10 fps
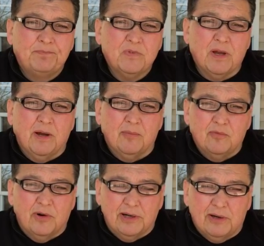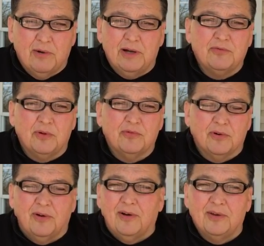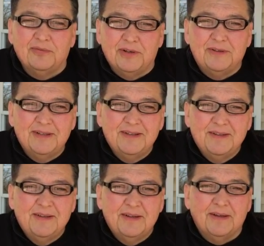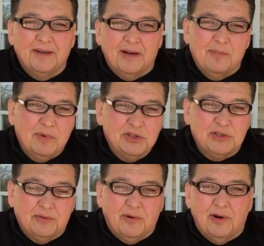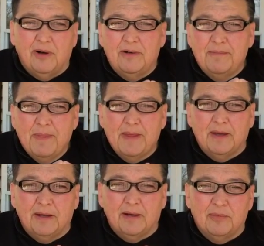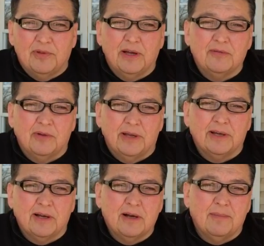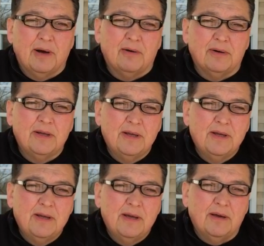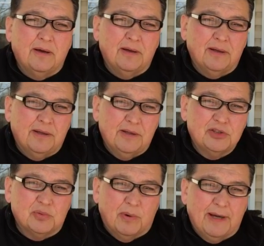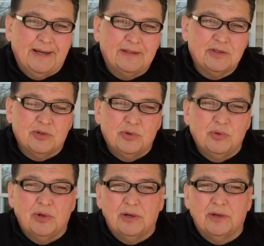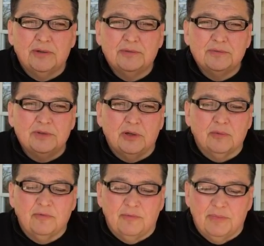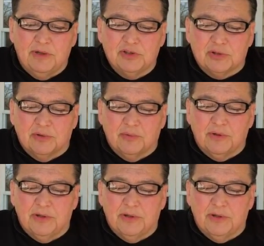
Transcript: I am very grateful for all of you, and I miss you all, and I'm thankful I can come out uh, in this way to uh, you know minister with